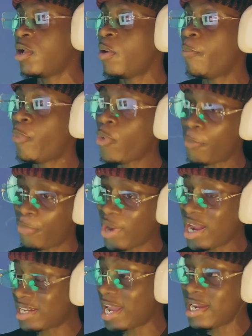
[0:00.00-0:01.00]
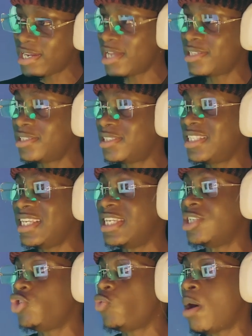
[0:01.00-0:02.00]
But brand identity
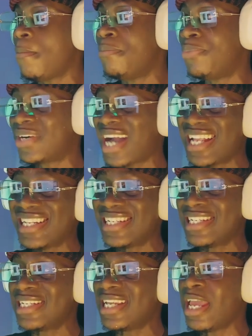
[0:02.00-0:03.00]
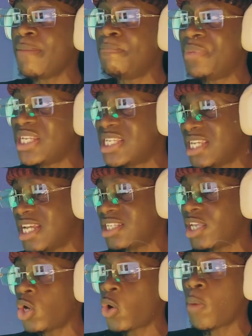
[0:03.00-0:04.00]
is you are branding a business,
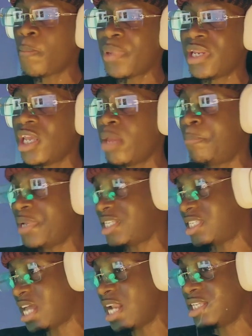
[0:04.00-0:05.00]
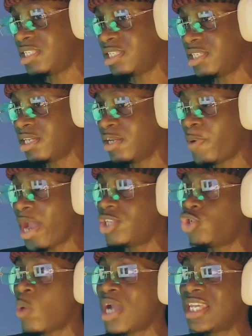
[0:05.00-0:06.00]
a company, a personality, right?
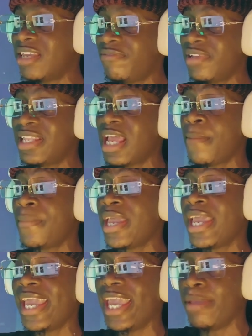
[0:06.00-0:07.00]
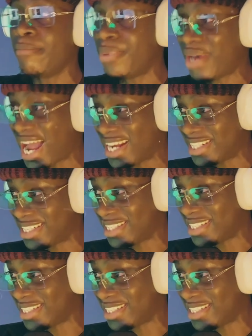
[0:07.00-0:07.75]
You are giving them a brand.